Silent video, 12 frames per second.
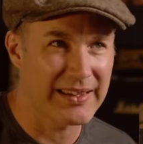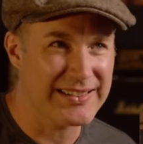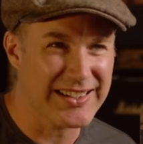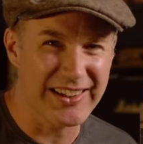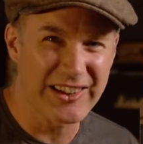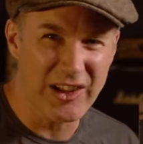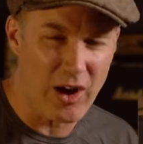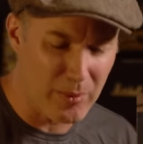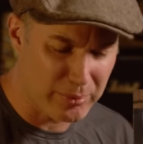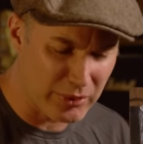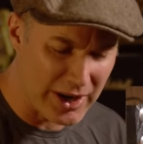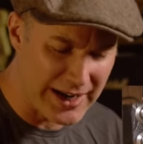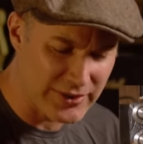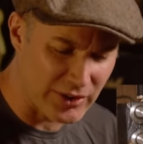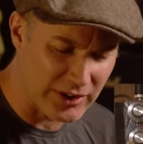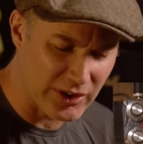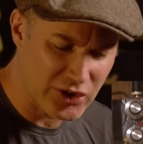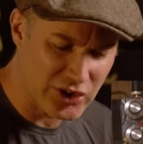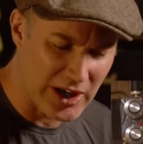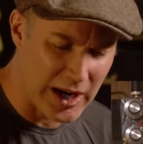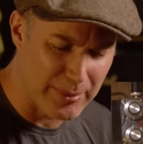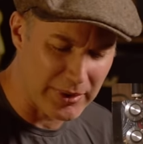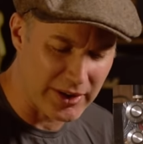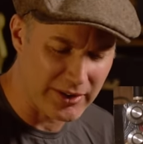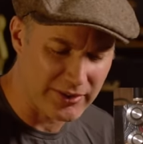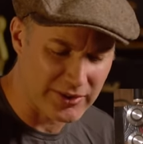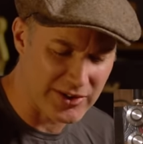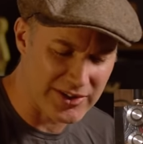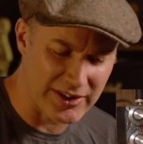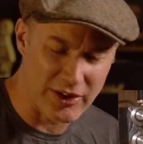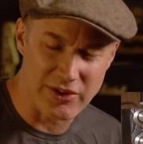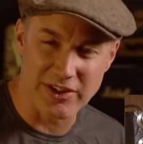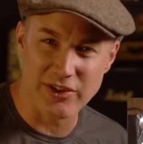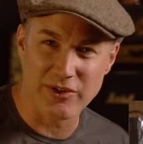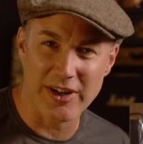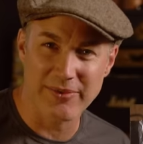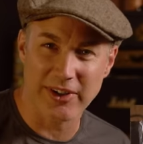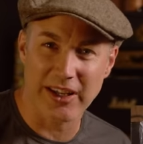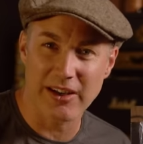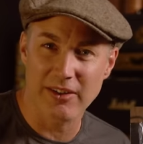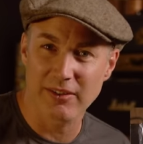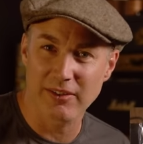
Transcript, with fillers: it's a lot brighter, a lot sharper. Just at those extremes again.